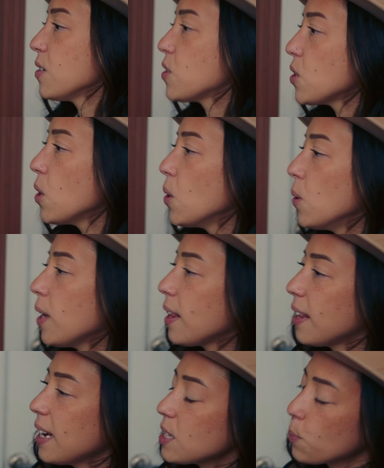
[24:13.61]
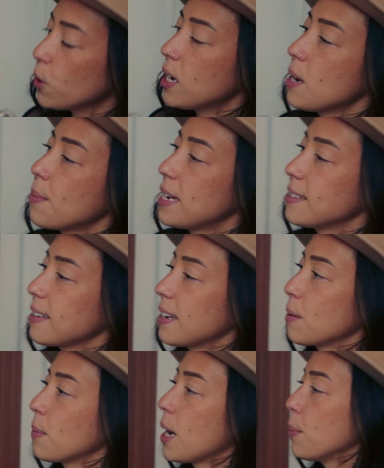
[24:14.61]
So that's pretty amazing in my